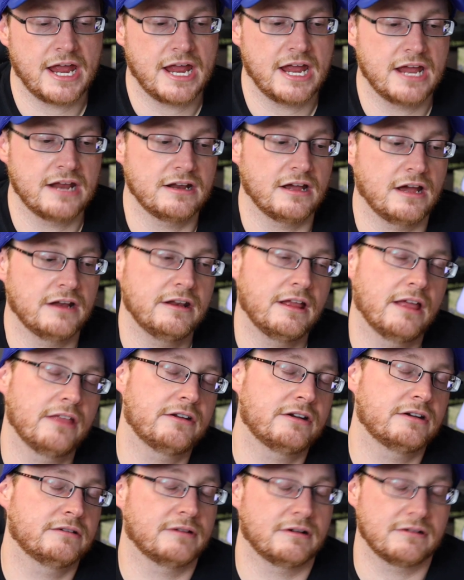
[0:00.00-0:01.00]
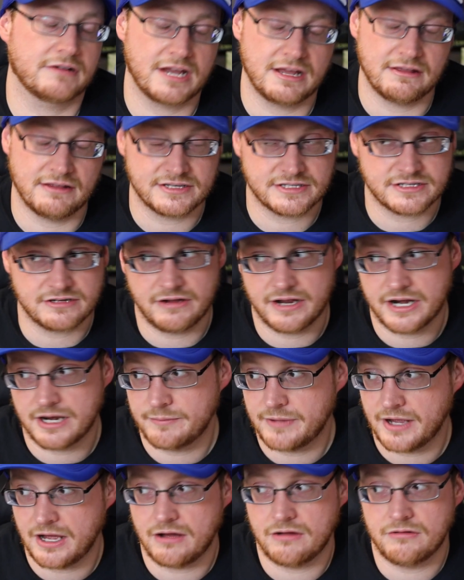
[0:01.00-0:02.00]
And another, okay, let's go on
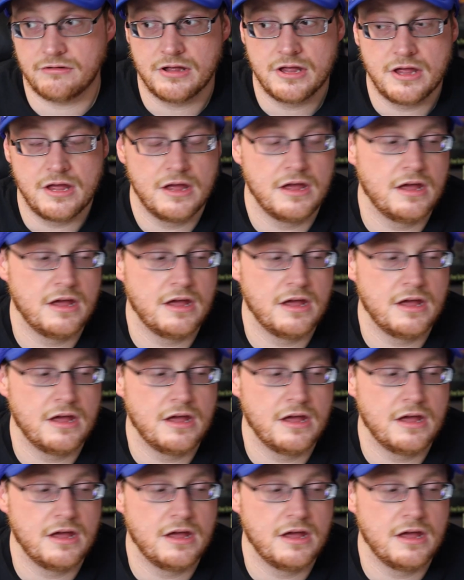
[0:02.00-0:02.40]
about